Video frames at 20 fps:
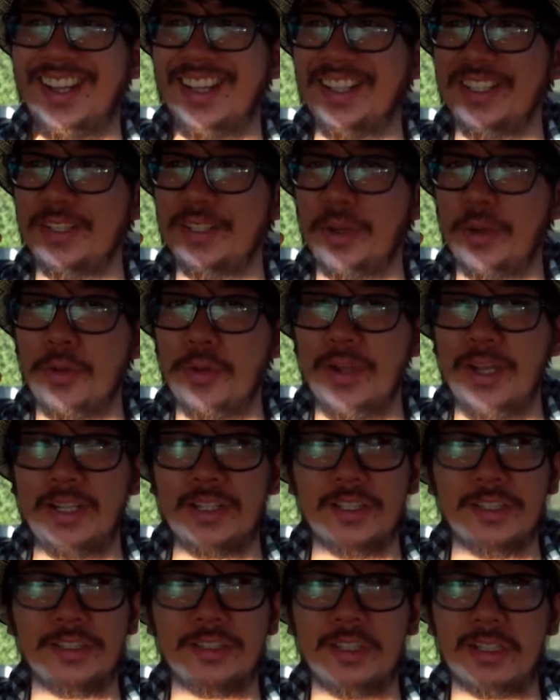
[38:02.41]
Because
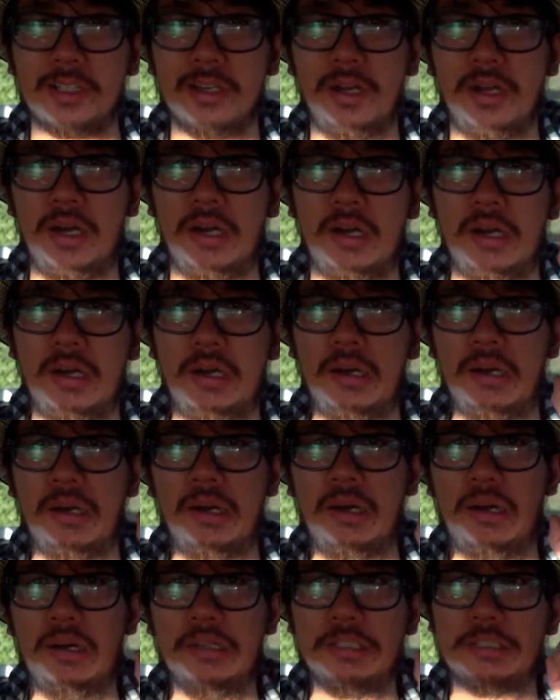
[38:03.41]
you're like,
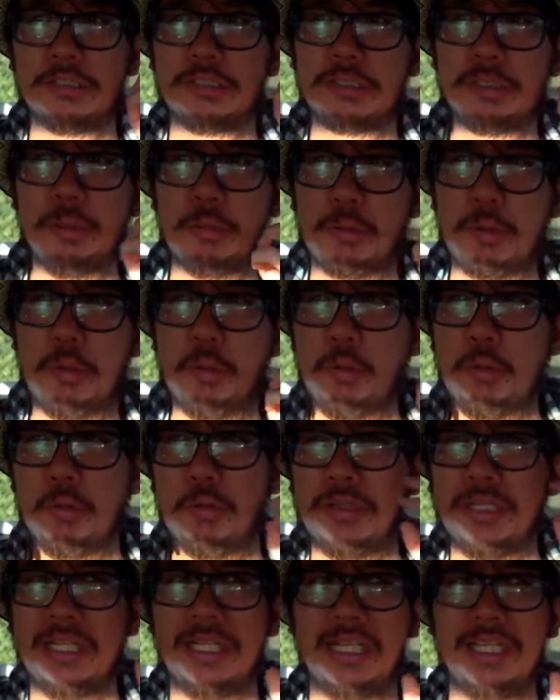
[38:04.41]
oh, this is so
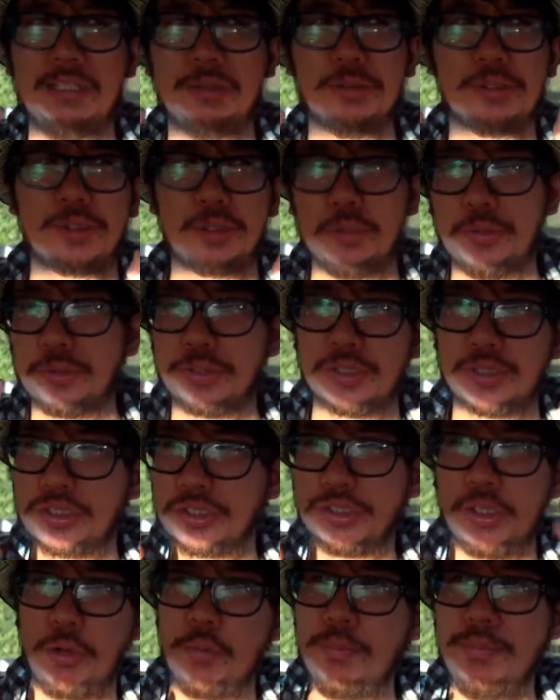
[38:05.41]
cool, and also
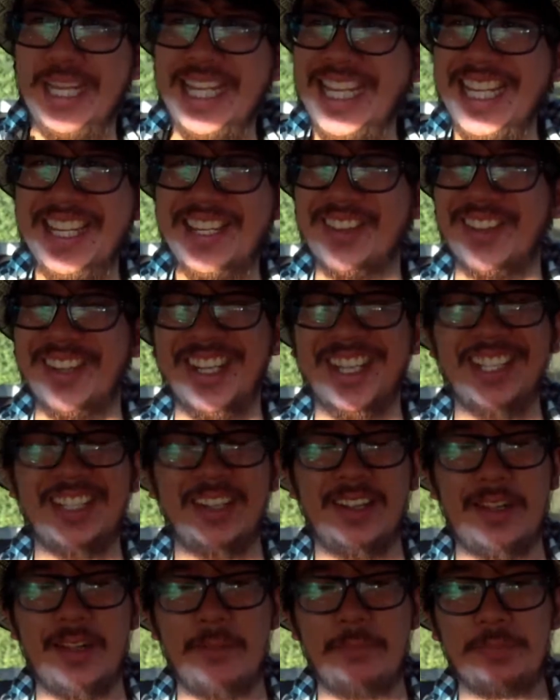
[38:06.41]
so me, right?
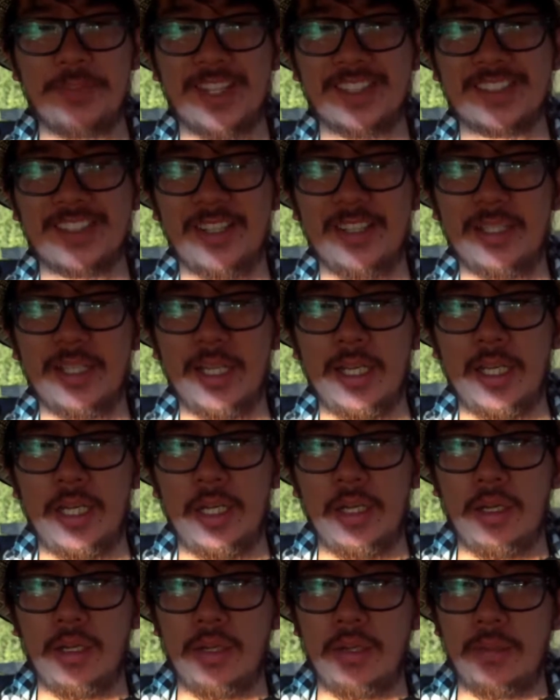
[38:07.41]
It's like,
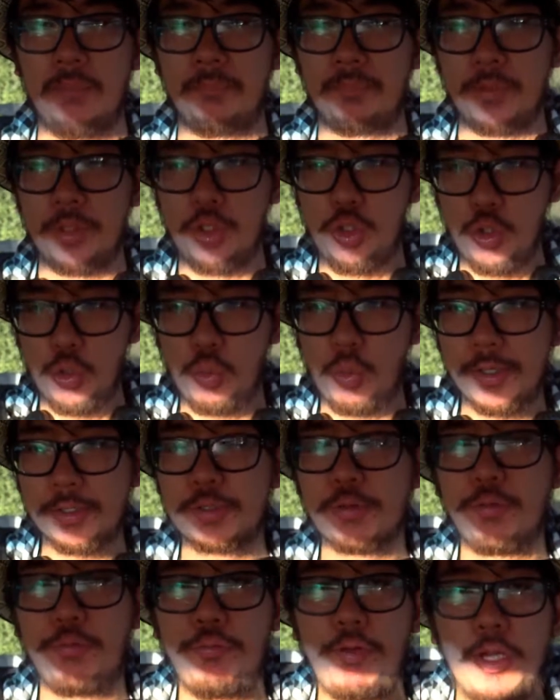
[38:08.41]
you want
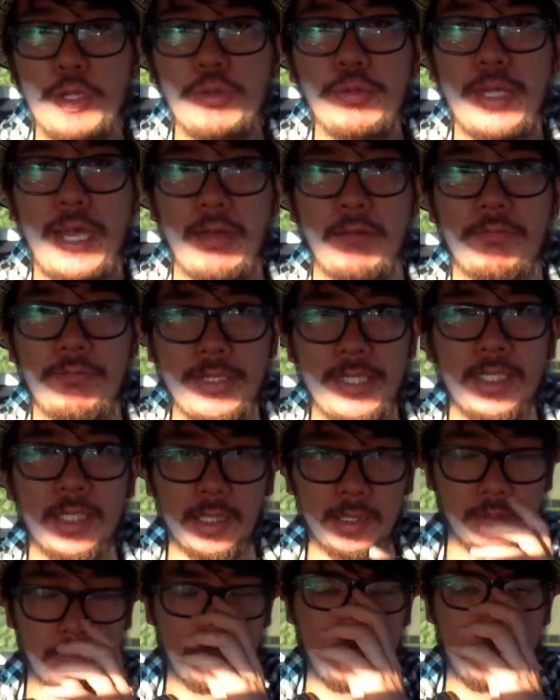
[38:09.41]
to follow that
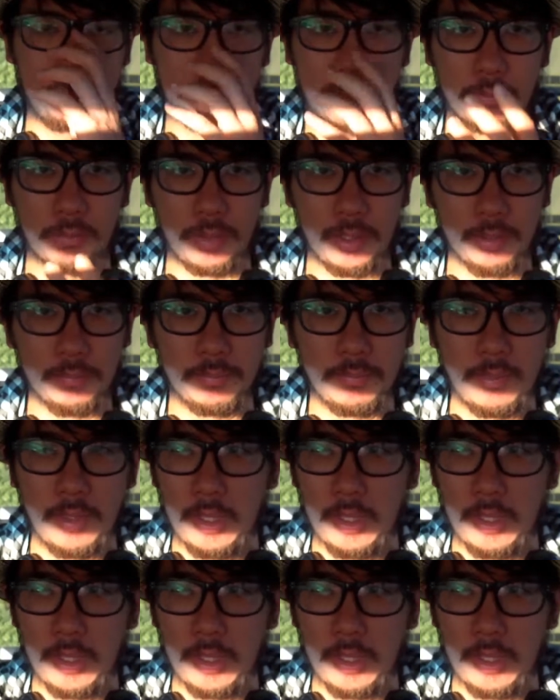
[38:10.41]
feeling, right?